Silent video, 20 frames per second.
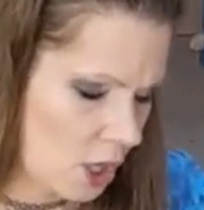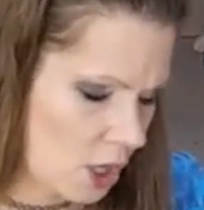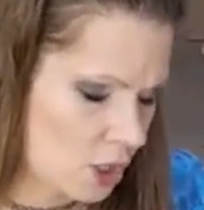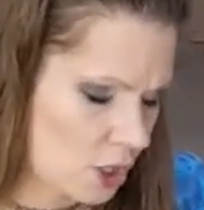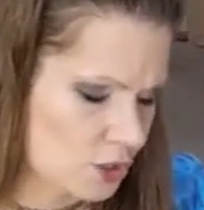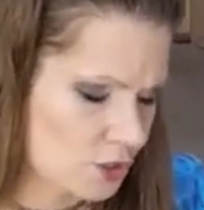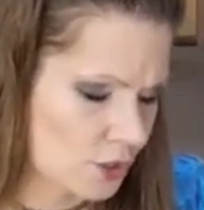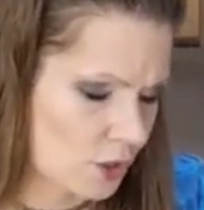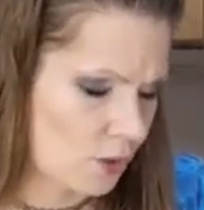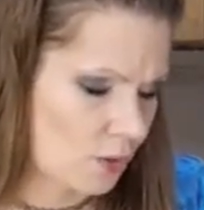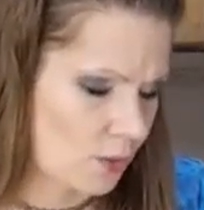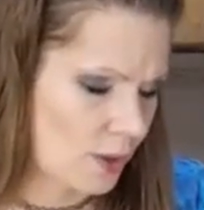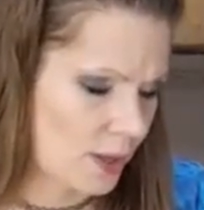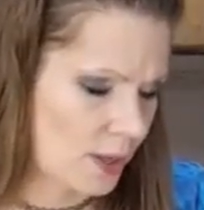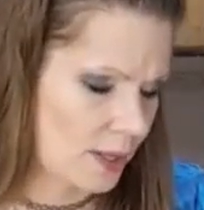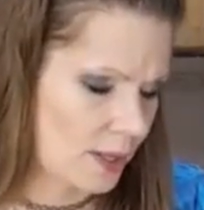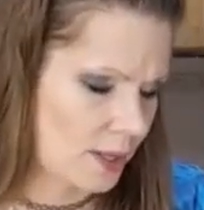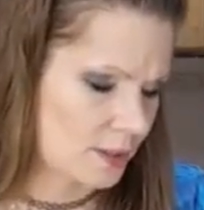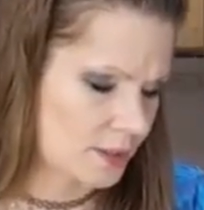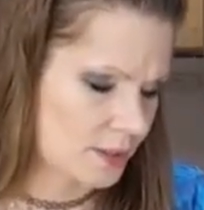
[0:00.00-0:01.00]
So
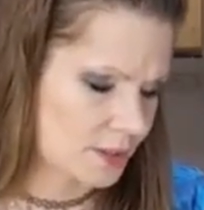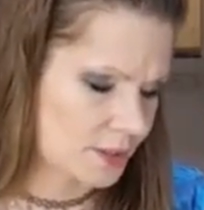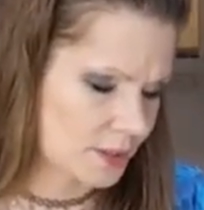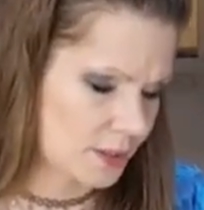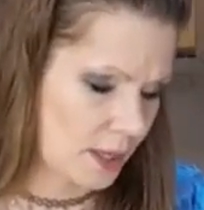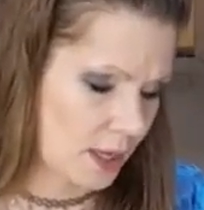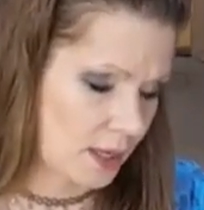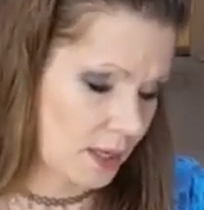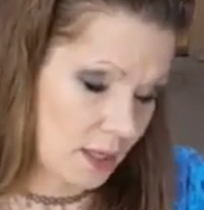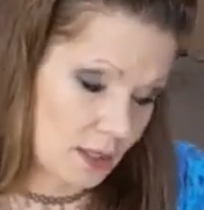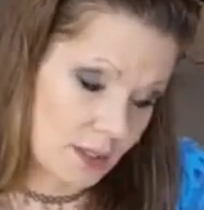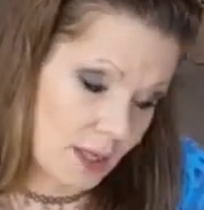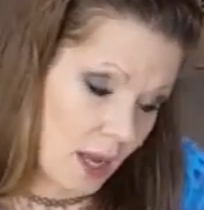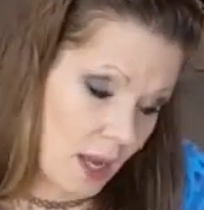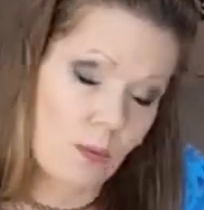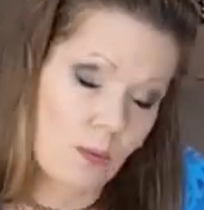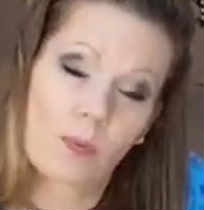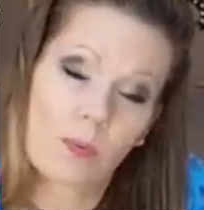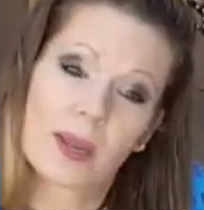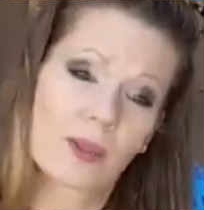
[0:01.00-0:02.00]
it is
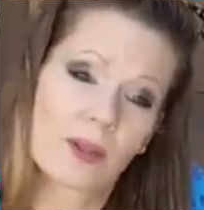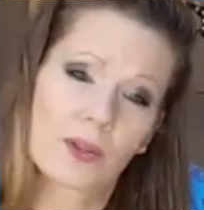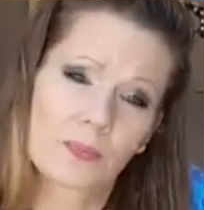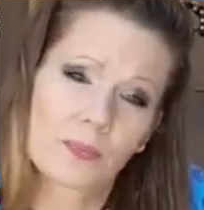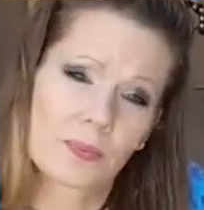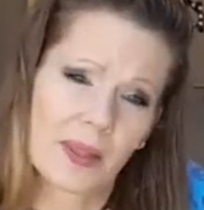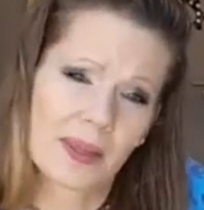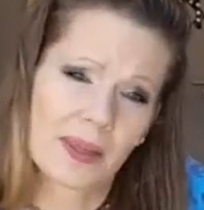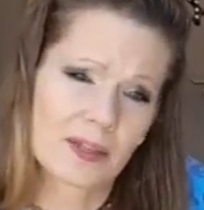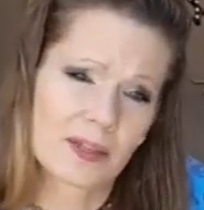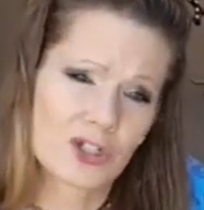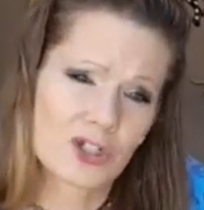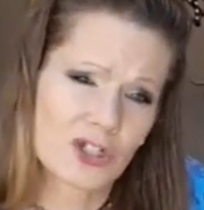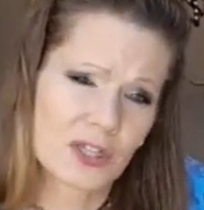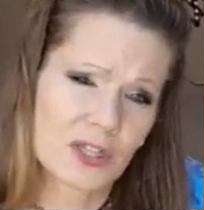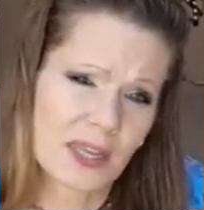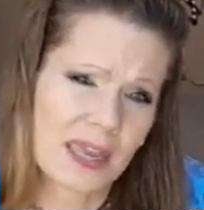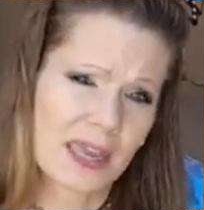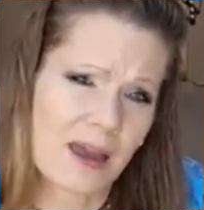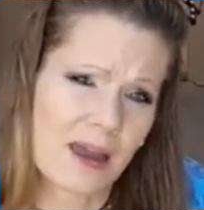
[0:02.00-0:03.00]
a regular plant. It's just
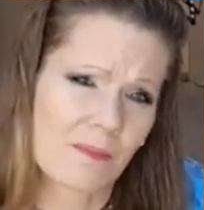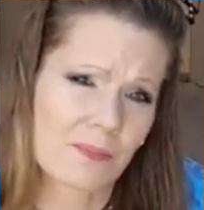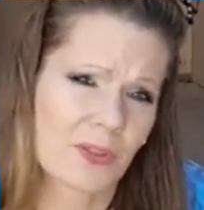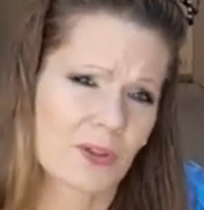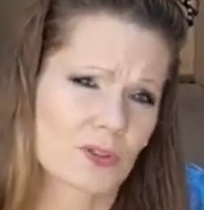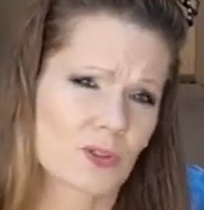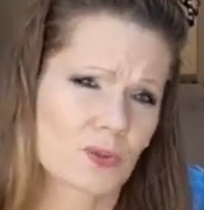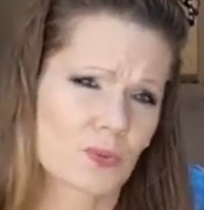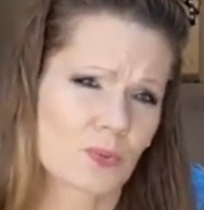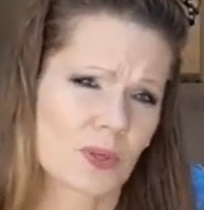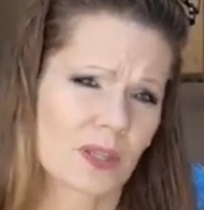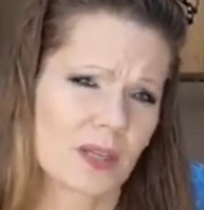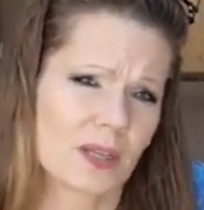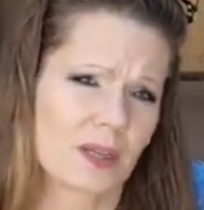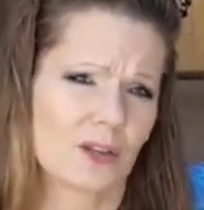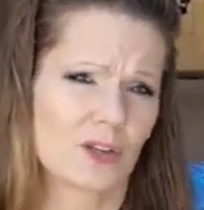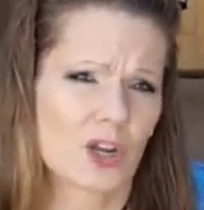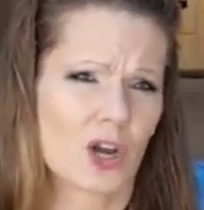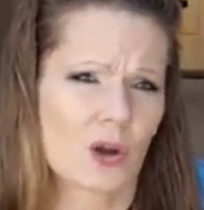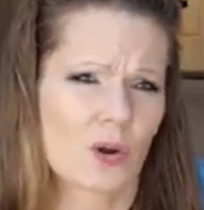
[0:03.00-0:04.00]
like hemp. There's
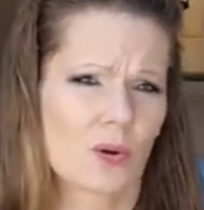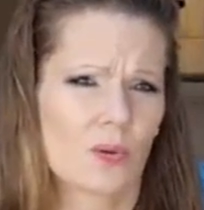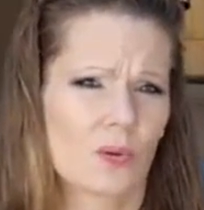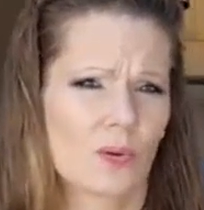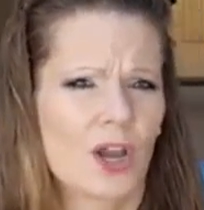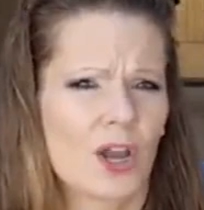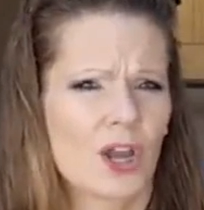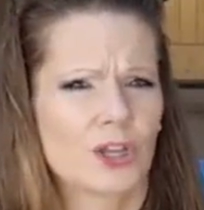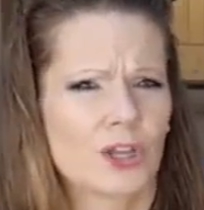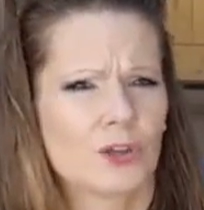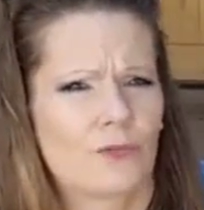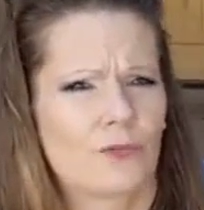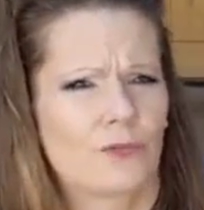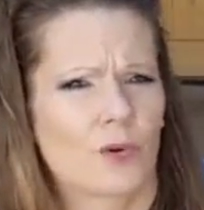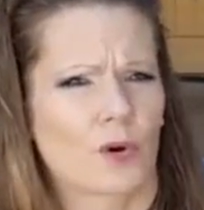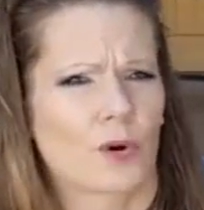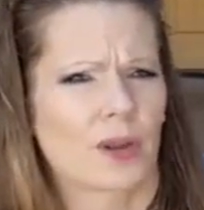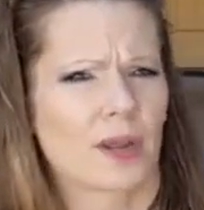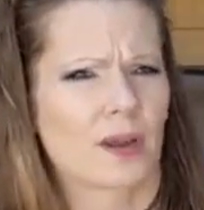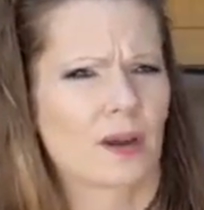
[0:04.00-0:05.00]
really no
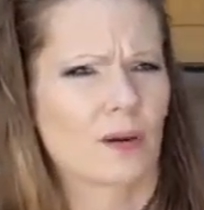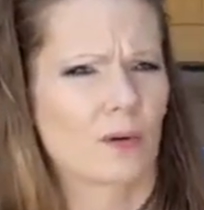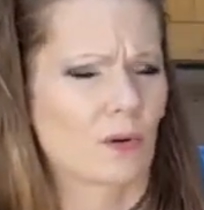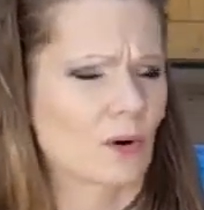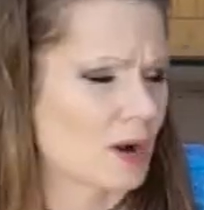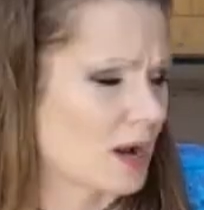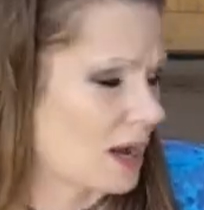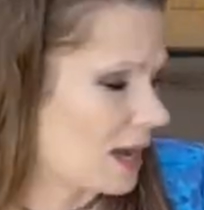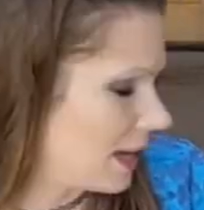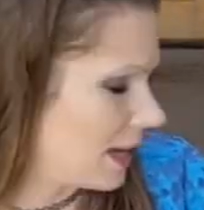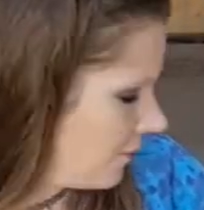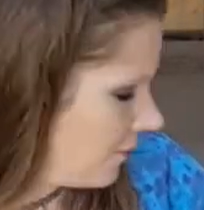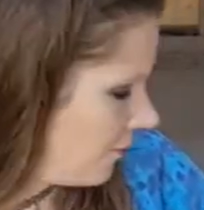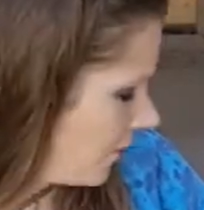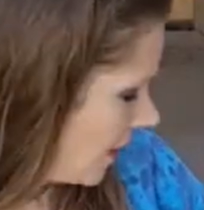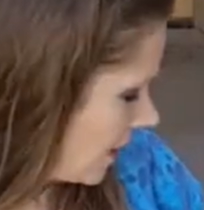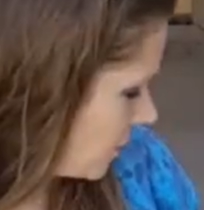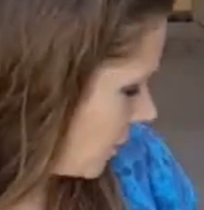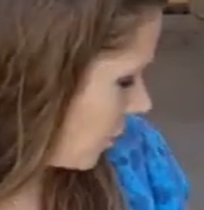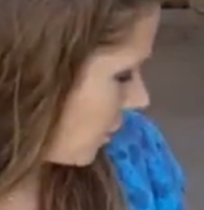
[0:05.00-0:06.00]
euphoria or high
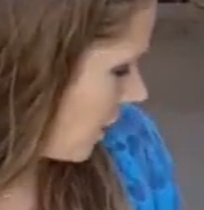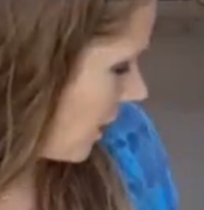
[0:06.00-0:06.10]
effects that are